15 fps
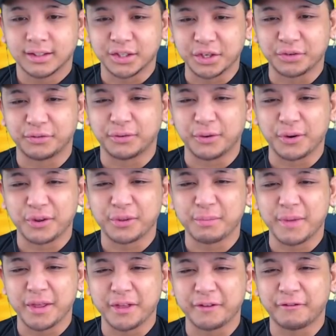The fourth
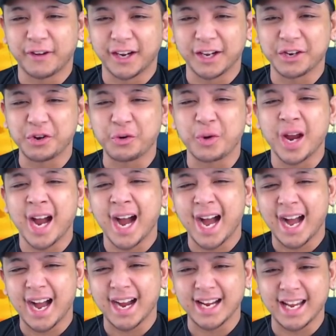motherfucking
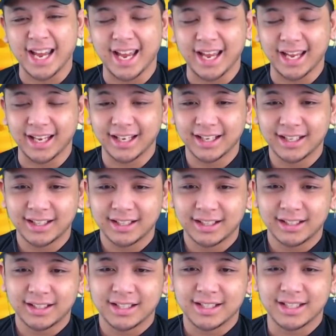Hokage.
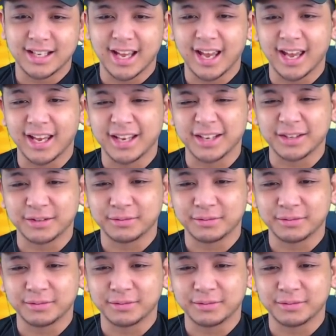Damn.